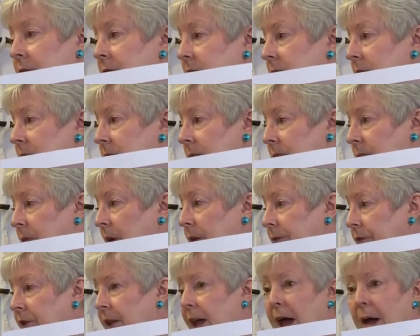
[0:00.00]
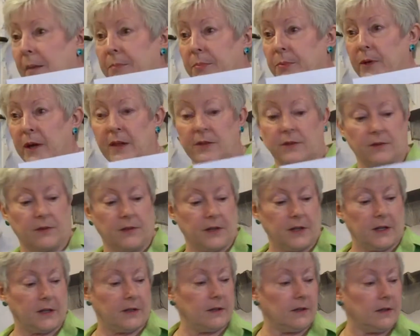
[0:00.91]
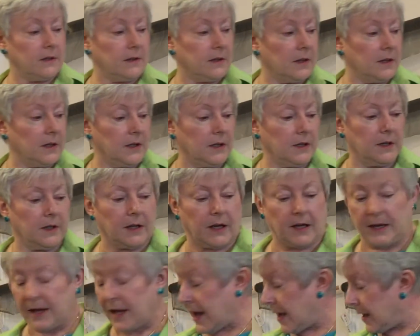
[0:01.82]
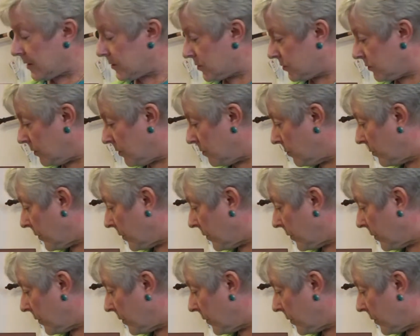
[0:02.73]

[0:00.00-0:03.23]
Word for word: it's a flap rather than an actual